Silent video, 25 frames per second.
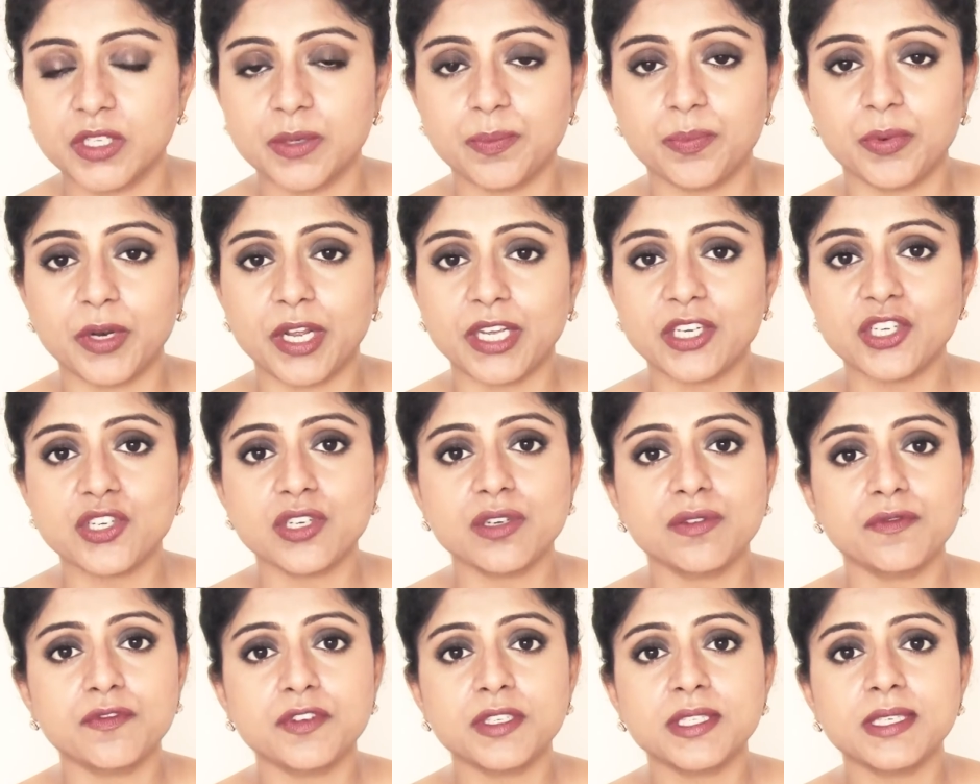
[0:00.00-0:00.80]

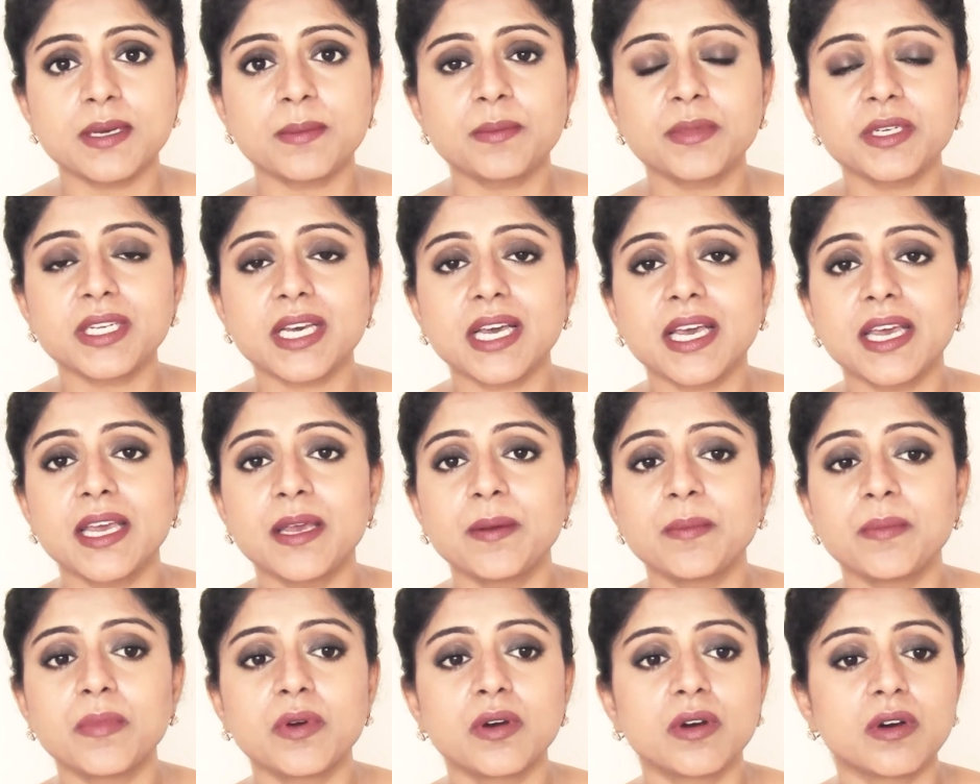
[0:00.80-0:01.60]
depression for some
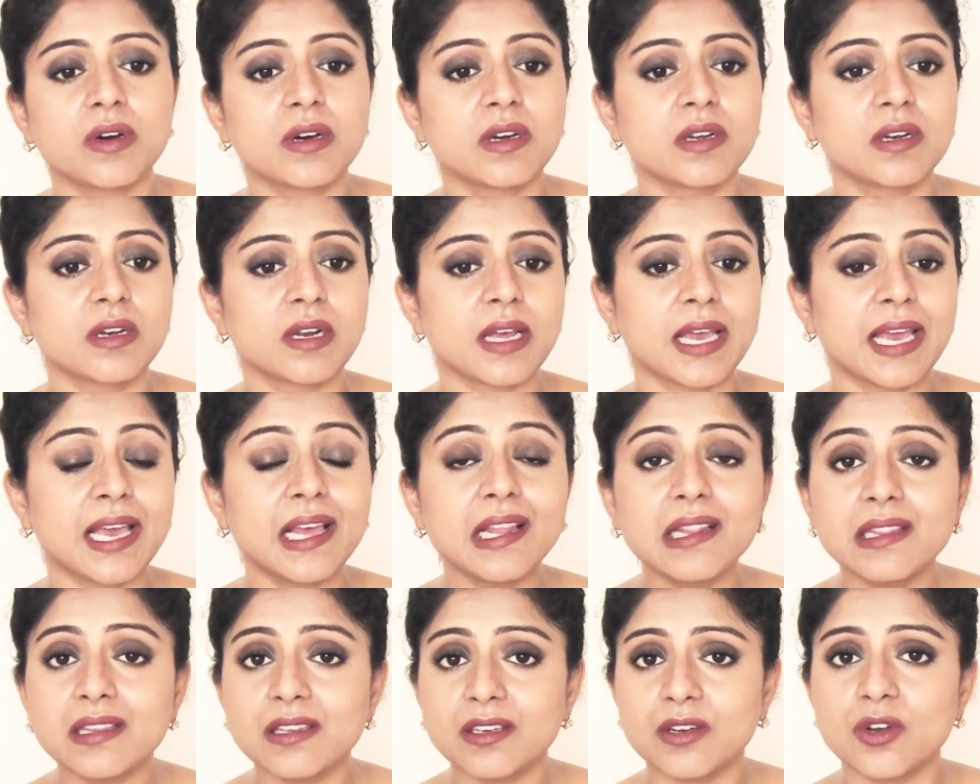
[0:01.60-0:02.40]
time, her
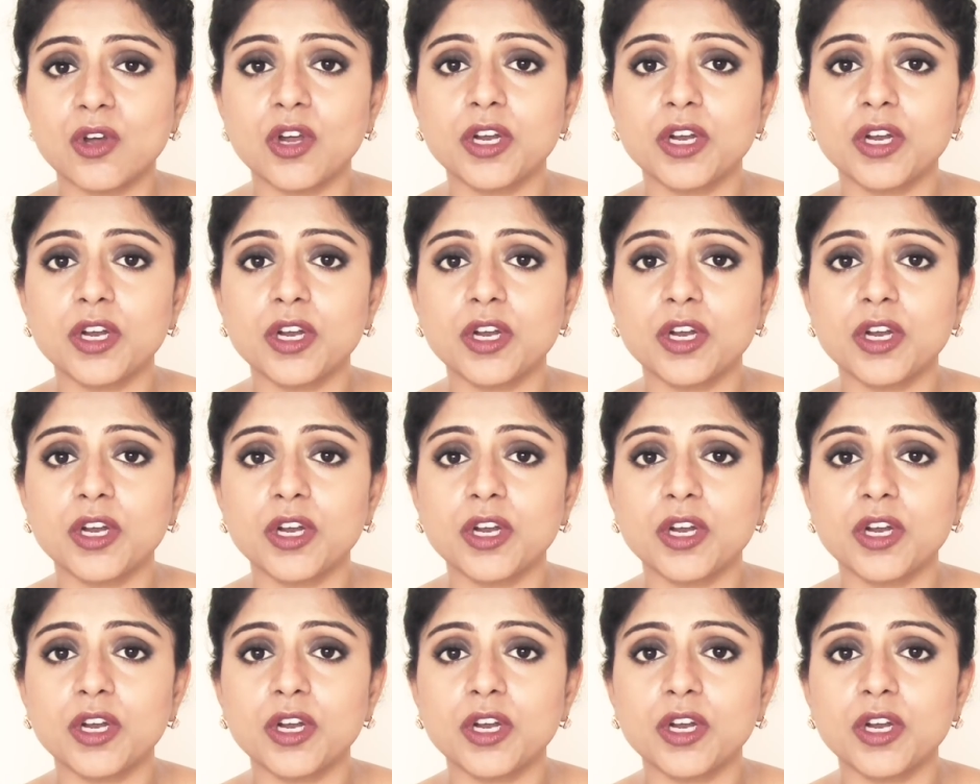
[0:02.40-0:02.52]
health